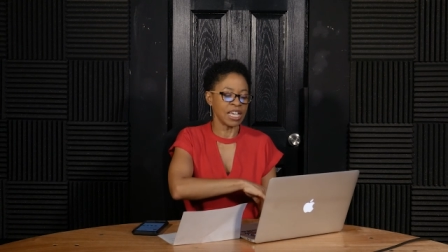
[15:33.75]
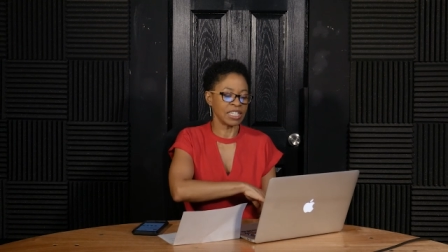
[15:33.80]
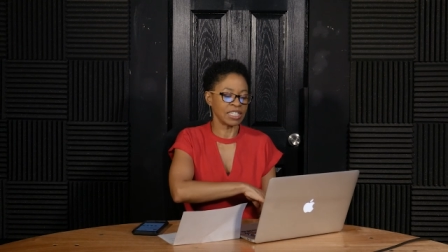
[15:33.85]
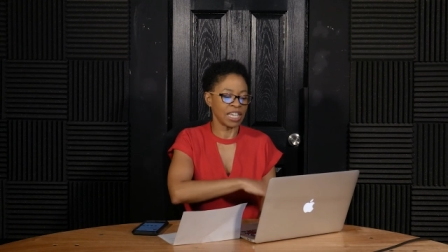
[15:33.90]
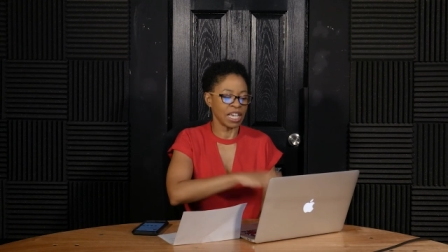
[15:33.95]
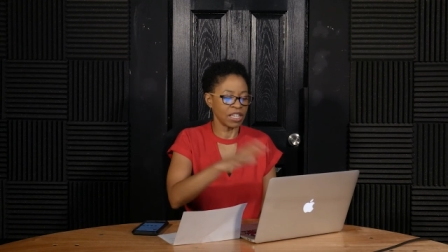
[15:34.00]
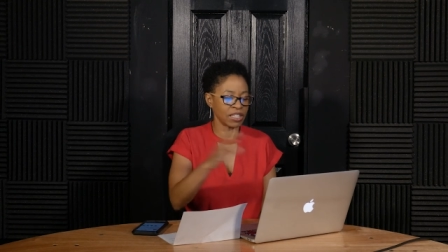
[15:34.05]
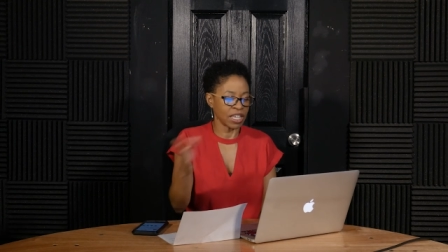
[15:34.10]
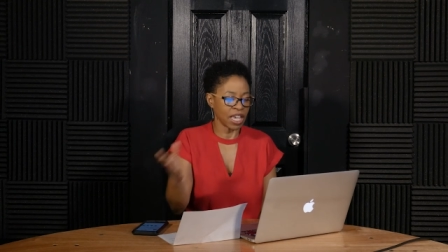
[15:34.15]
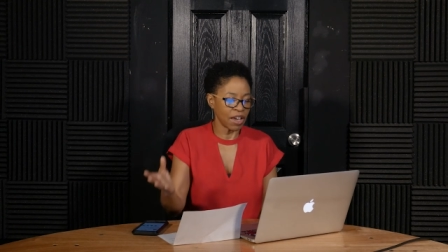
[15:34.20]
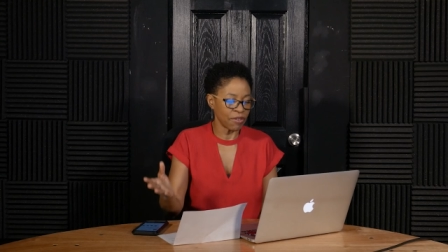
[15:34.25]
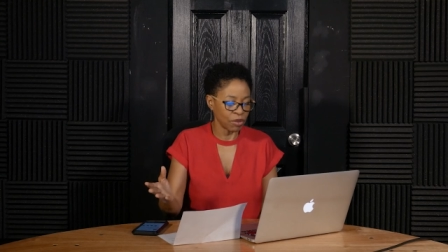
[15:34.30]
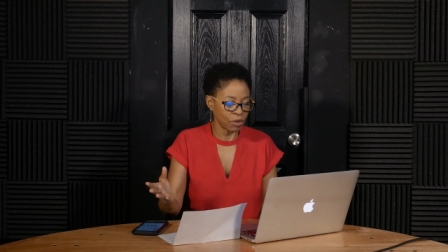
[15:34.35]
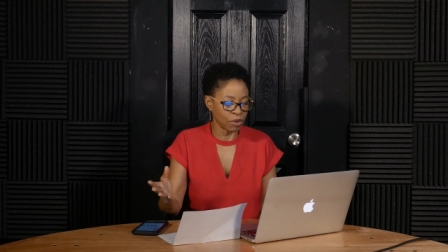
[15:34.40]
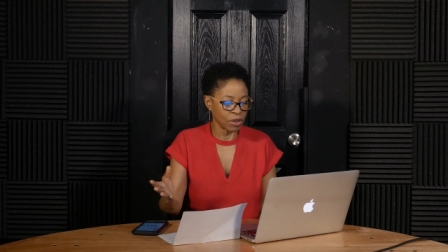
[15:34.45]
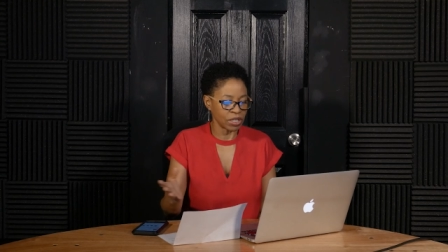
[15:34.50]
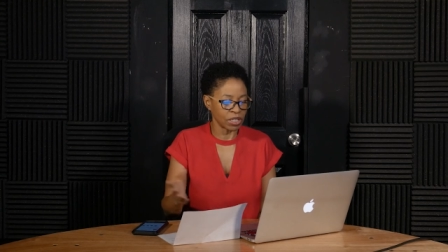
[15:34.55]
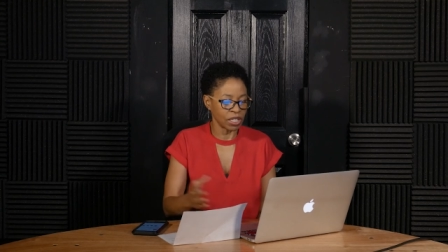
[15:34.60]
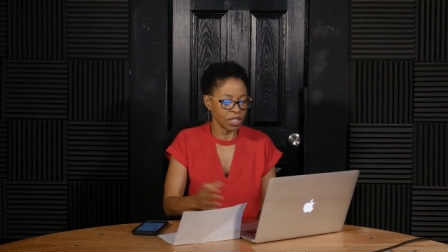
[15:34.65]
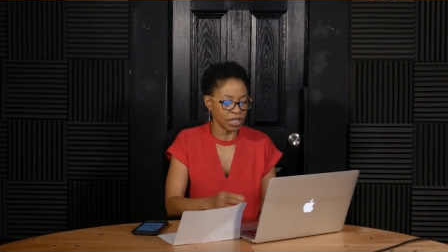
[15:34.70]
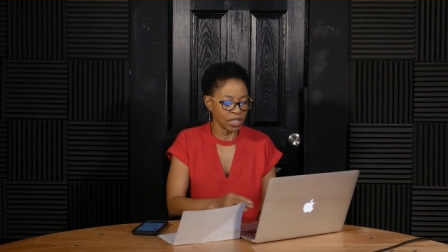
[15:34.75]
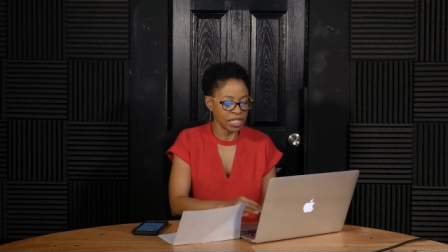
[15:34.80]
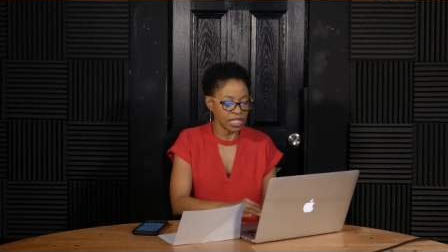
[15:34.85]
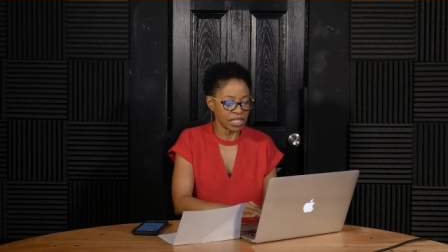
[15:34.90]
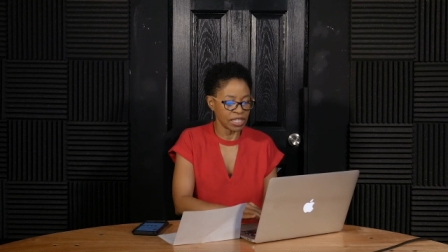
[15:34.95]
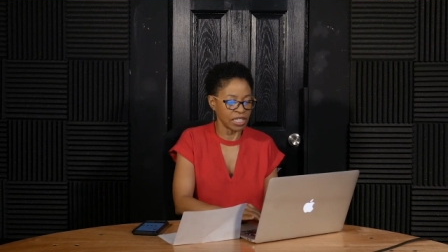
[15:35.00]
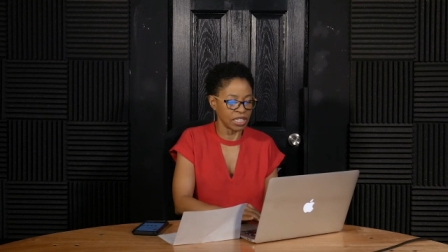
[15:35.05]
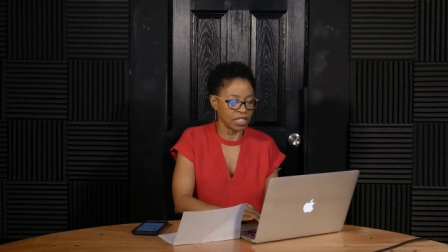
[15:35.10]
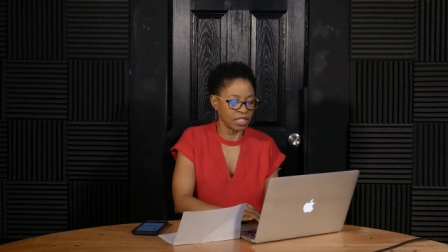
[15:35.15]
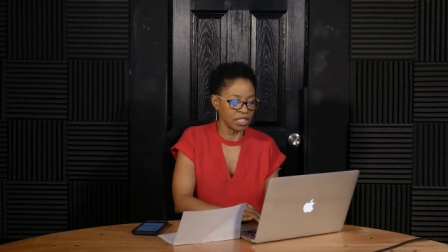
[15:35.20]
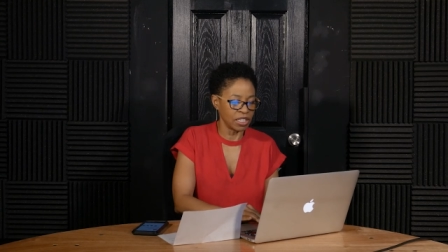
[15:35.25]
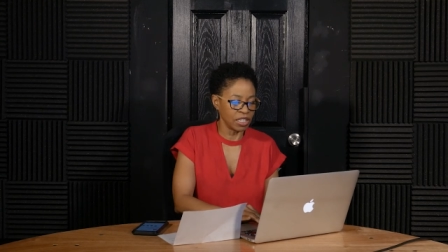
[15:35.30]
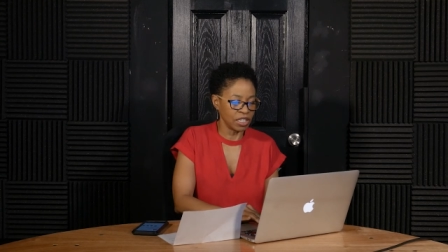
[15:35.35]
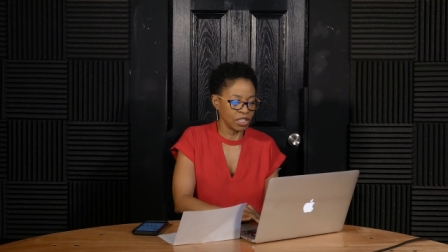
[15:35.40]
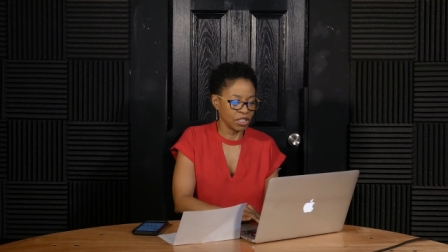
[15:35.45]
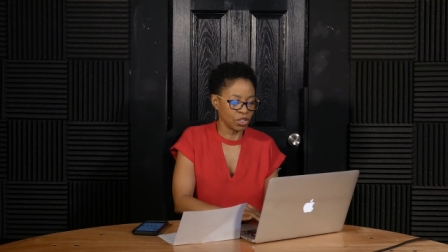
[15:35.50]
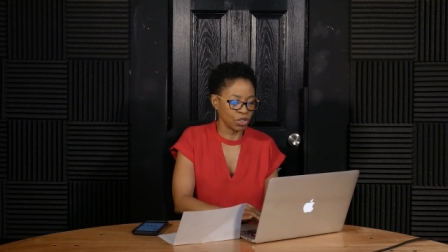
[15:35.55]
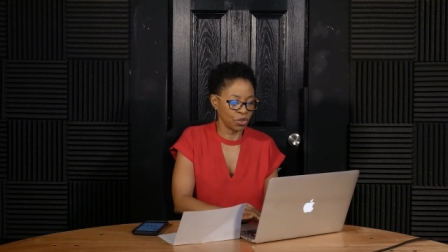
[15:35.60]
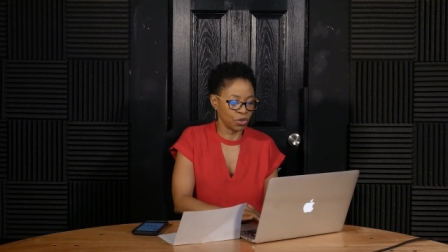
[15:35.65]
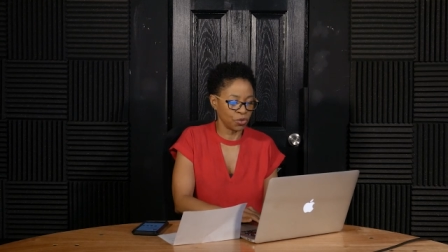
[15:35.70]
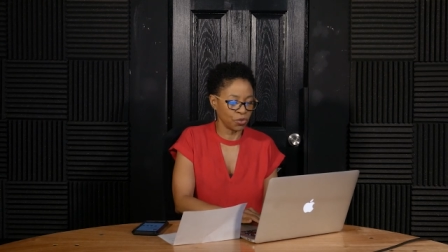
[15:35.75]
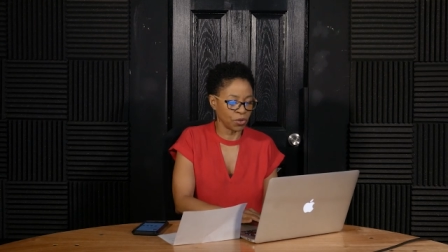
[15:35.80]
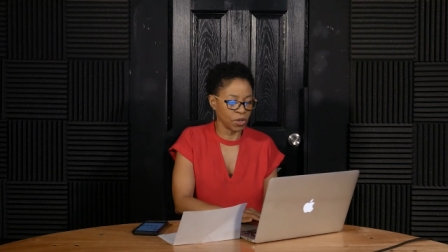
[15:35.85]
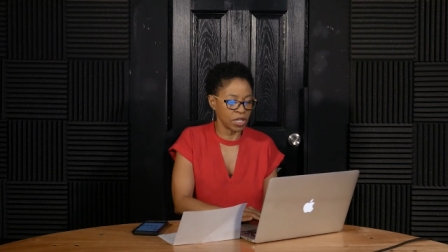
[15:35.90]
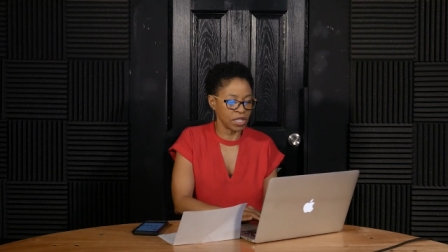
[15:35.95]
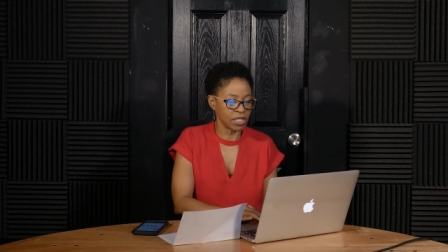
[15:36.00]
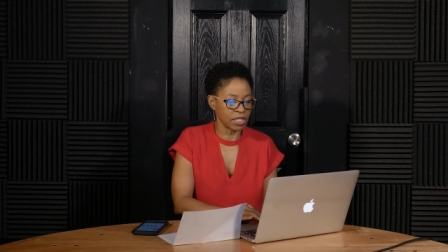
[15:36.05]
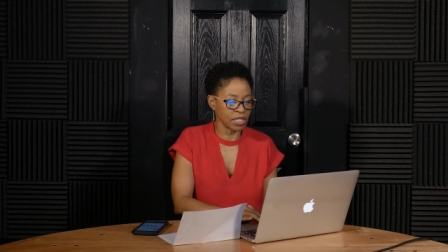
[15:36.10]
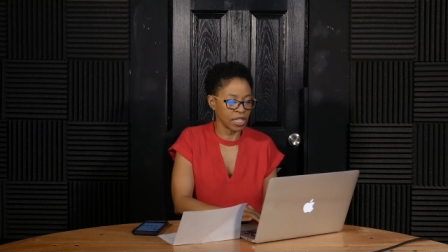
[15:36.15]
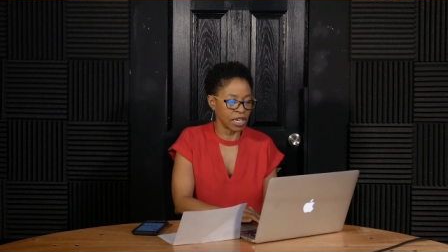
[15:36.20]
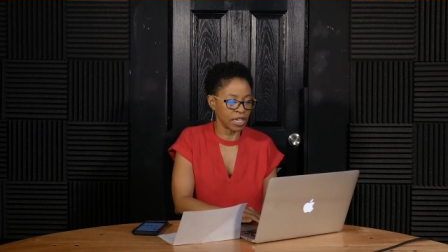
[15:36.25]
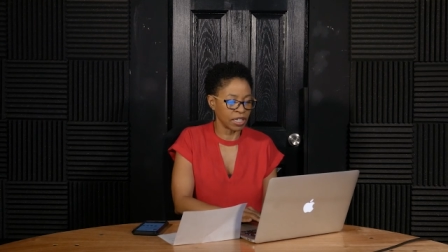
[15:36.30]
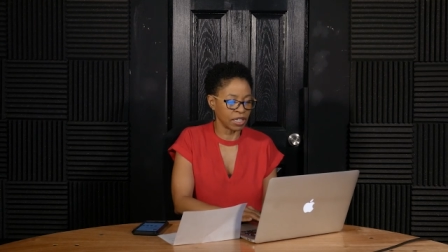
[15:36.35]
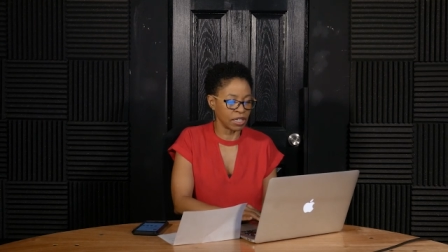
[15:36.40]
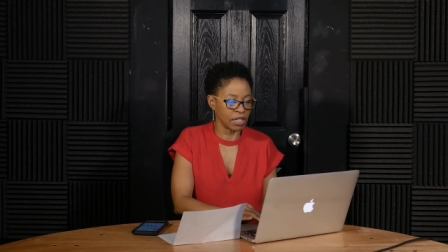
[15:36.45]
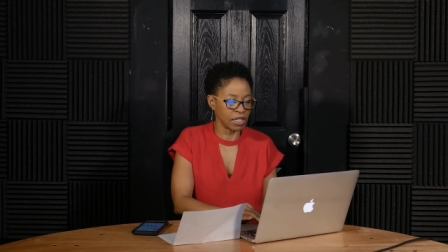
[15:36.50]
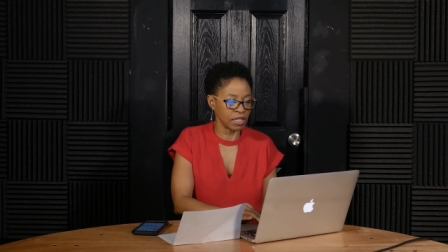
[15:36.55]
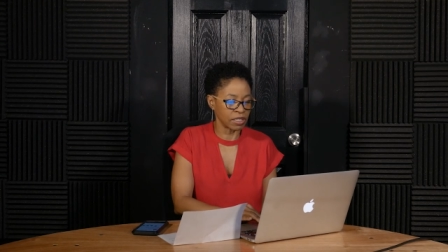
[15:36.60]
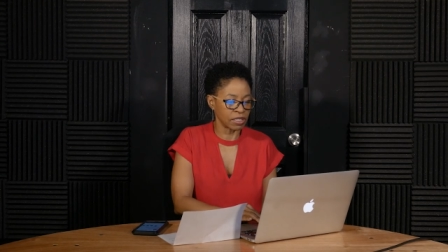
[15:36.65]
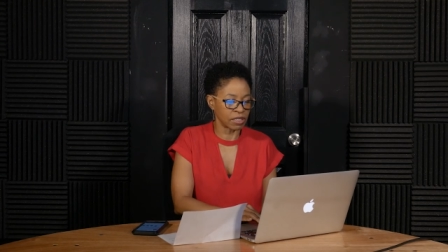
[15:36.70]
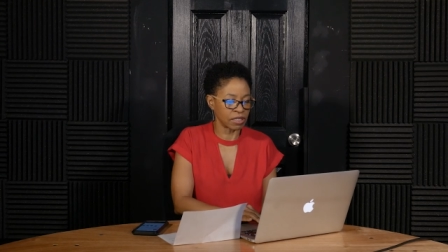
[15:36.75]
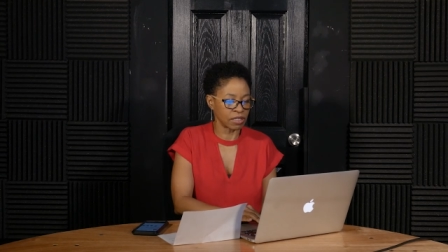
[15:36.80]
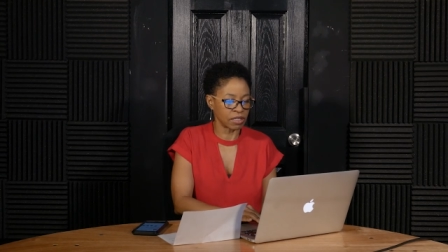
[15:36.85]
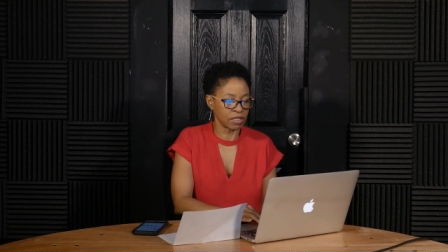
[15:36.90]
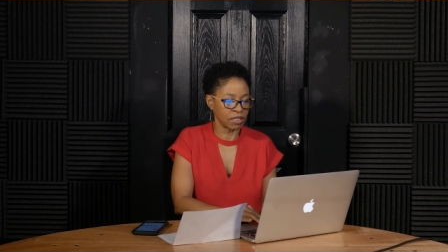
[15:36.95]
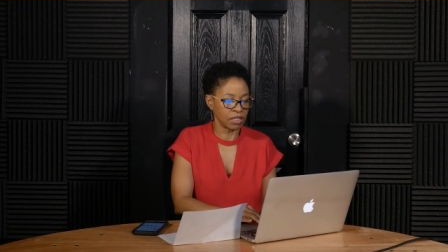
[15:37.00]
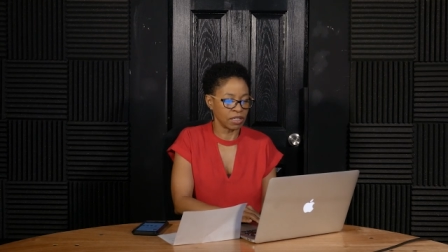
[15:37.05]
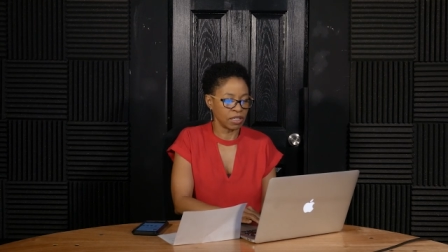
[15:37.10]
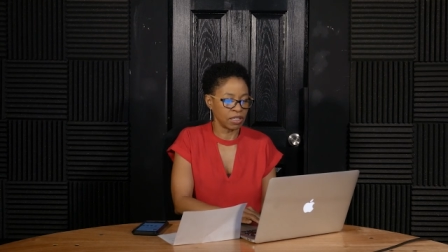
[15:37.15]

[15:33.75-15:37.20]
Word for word: tells everyone to listen to Friends Like Us.